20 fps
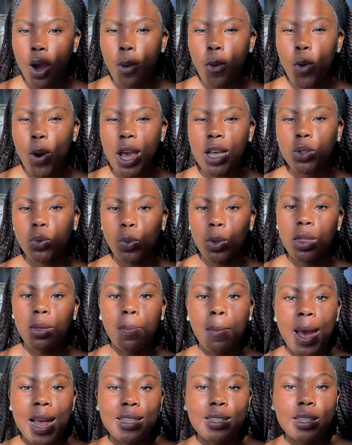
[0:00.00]
whereas with
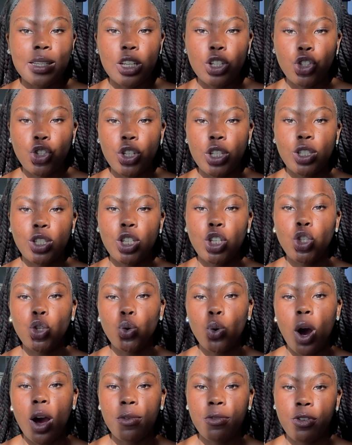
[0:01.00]
maths literacy
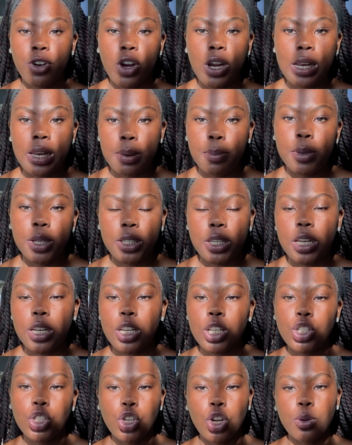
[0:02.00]
you are very limited
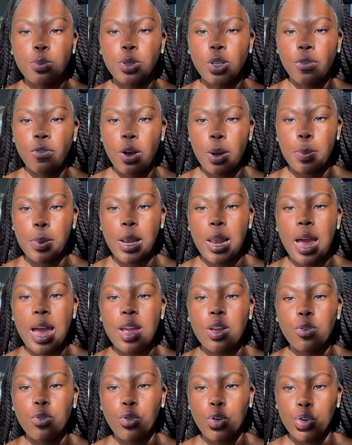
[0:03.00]
in terms of
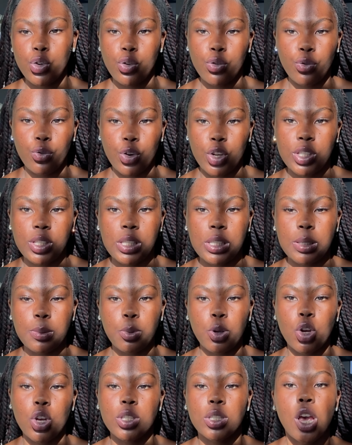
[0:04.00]
applying for university
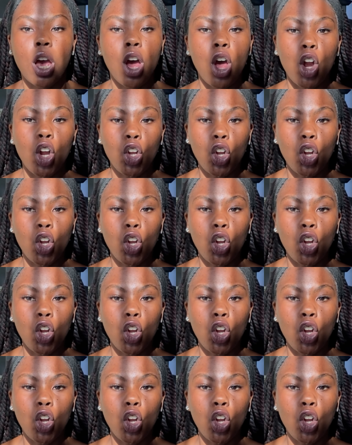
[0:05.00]
because